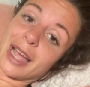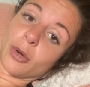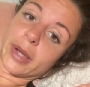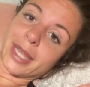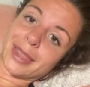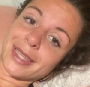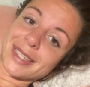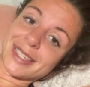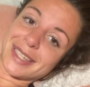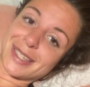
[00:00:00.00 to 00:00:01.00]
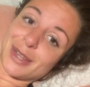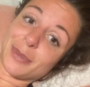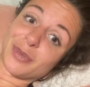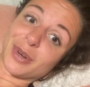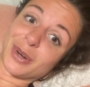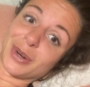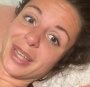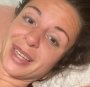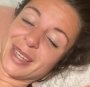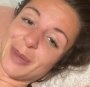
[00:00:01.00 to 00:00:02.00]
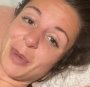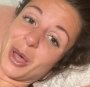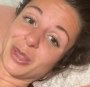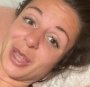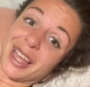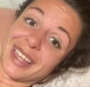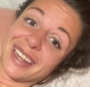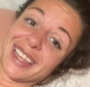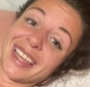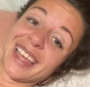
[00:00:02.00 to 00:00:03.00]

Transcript: out in this system of earn income online,